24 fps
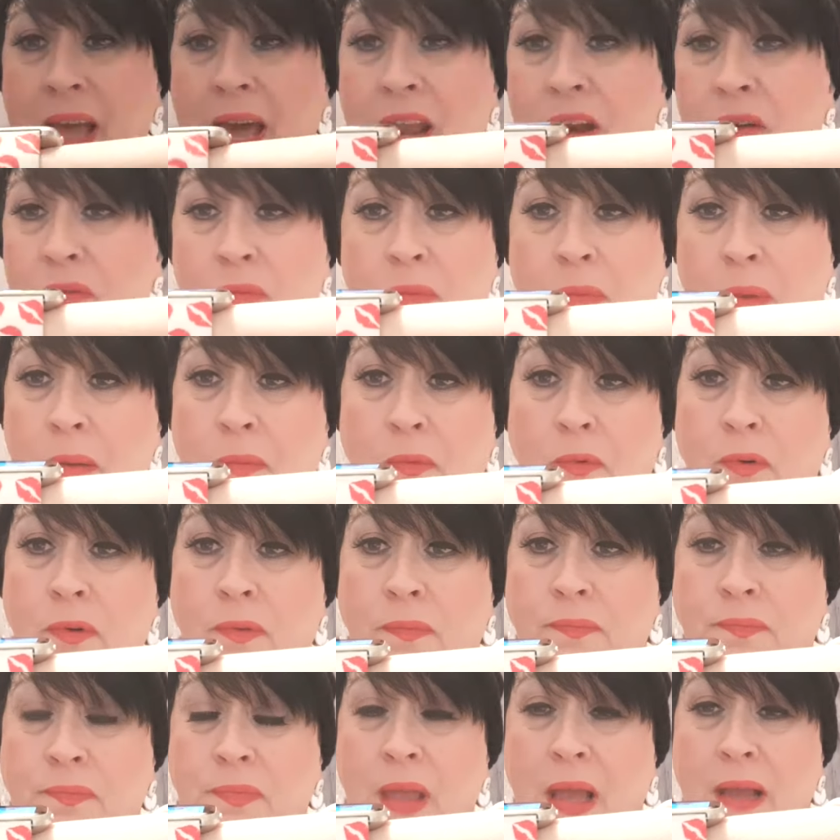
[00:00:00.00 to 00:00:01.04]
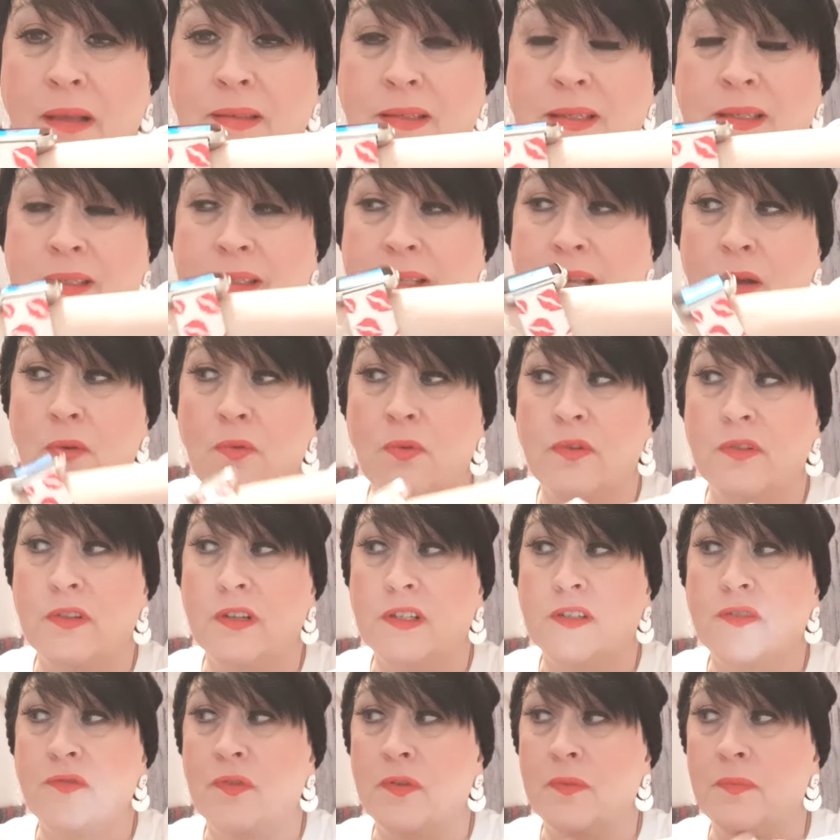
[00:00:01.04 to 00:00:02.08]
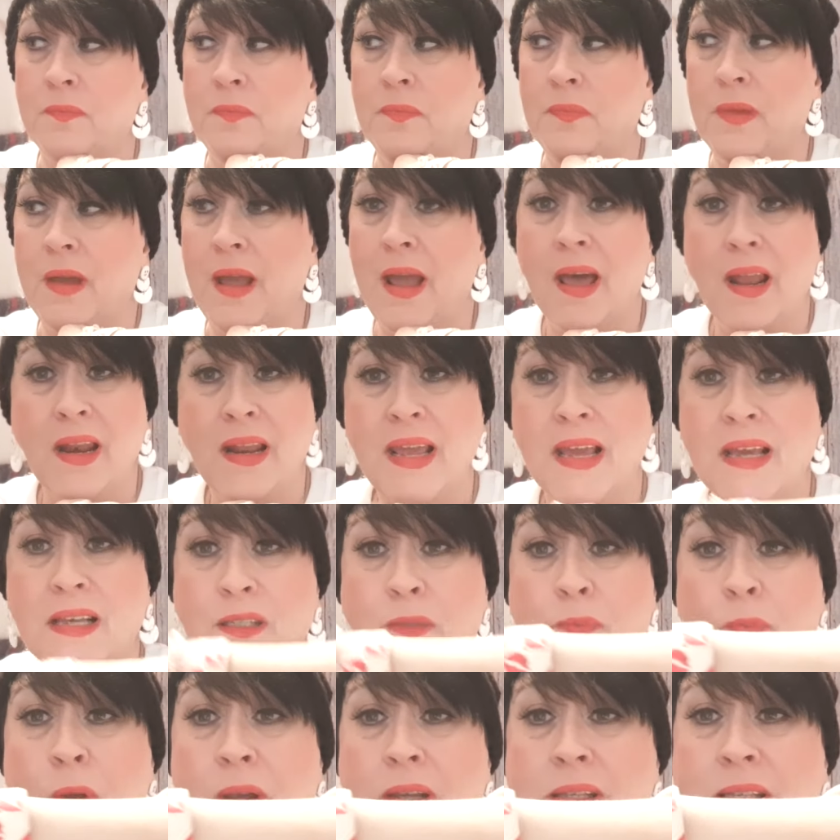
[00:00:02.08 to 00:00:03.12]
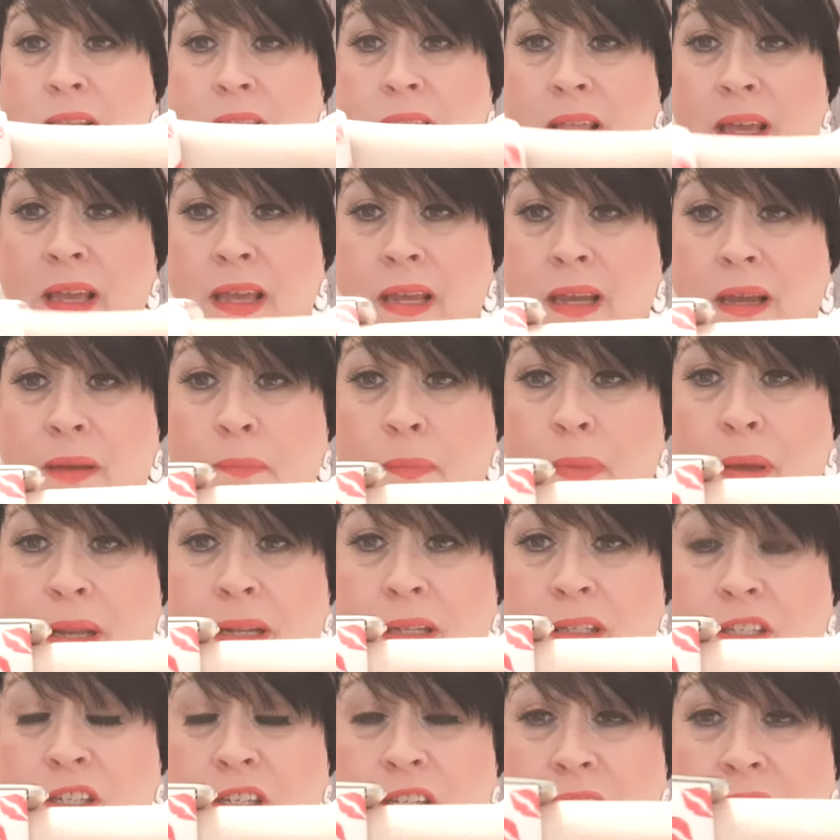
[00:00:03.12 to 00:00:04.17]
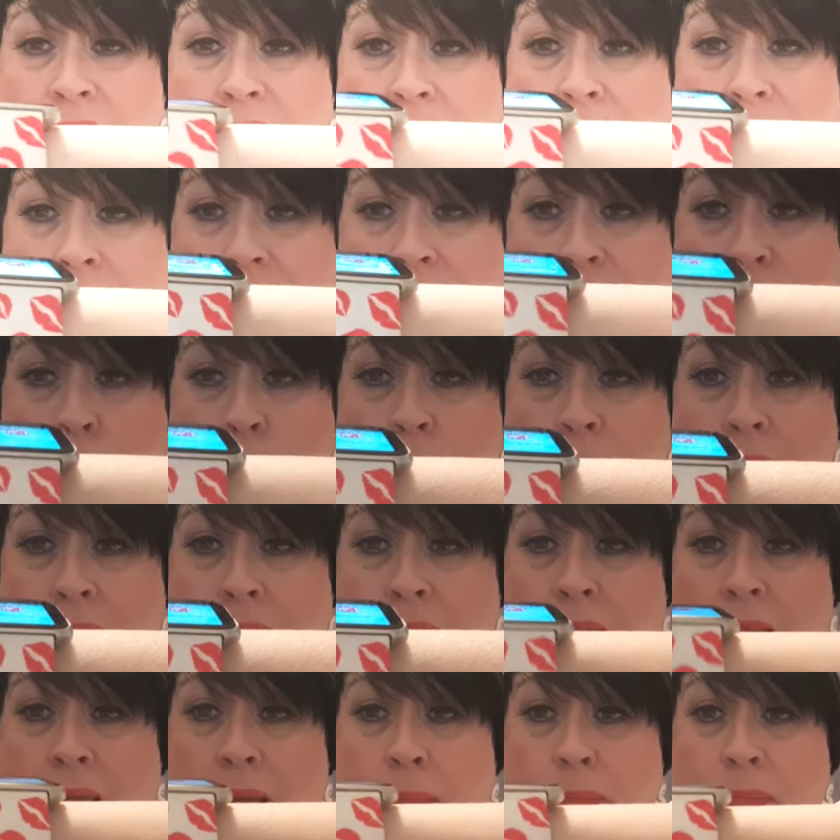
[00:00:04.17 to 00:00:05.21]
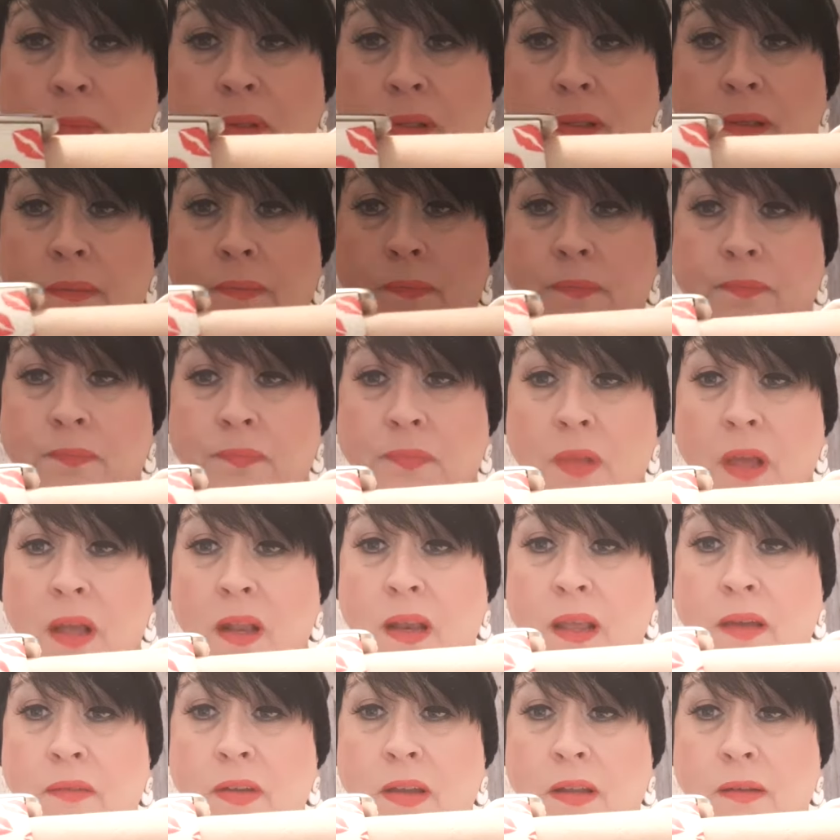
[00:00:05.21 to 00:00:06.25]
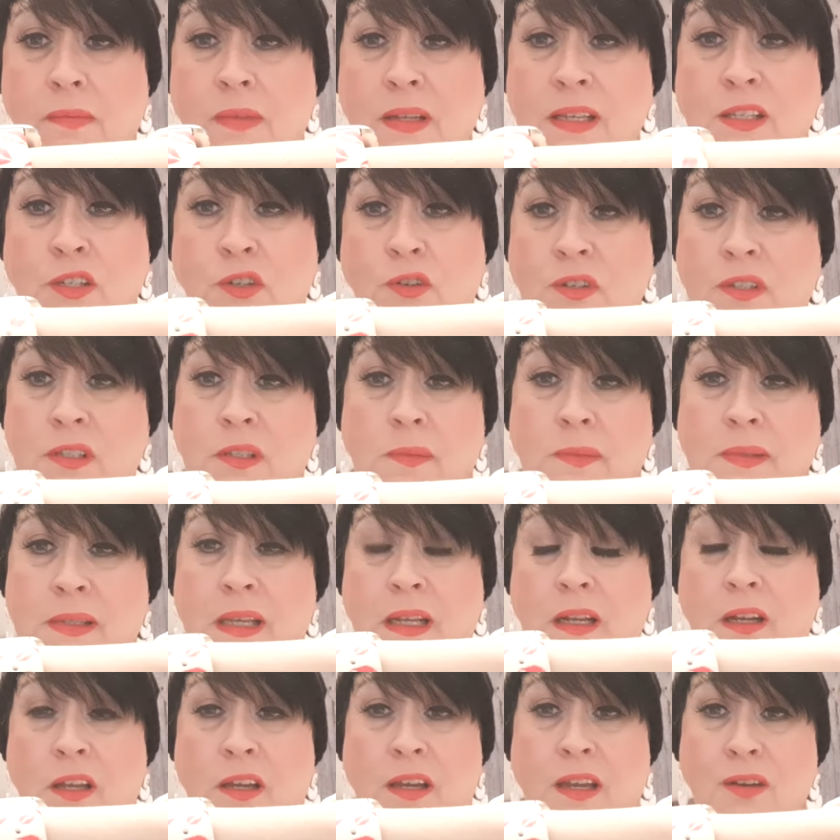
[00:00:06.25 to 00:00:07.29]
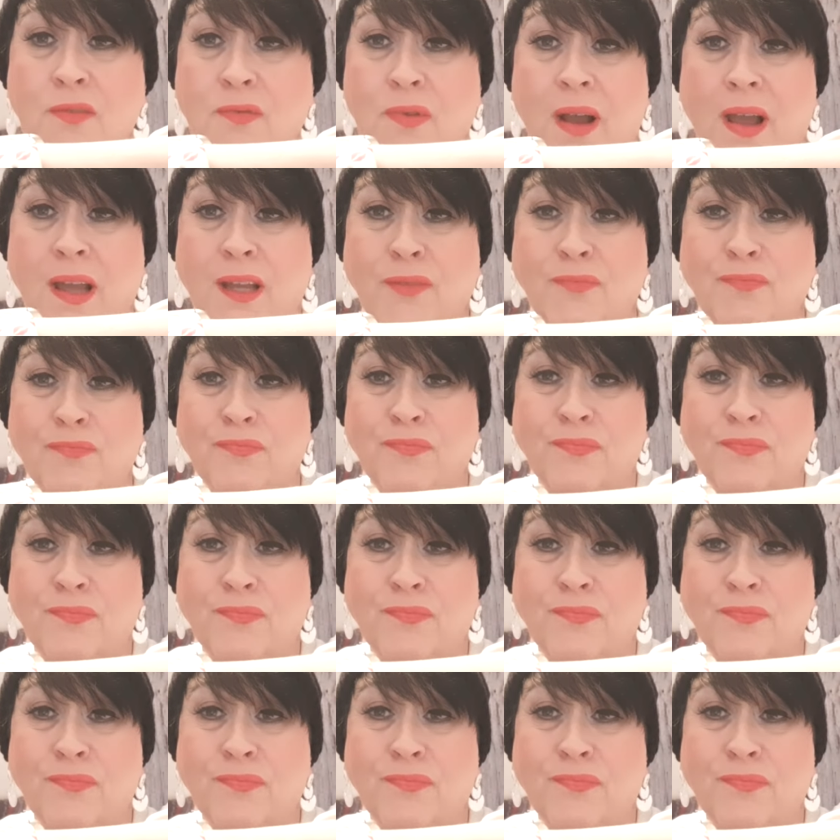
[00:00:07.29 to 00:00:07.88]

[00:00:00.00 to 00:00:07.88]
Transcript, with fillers: I don't remember. I was going to say I ordered this from AliExpress, I think, but it's just, it's red lips. I love it. It's Christmassy looking, right?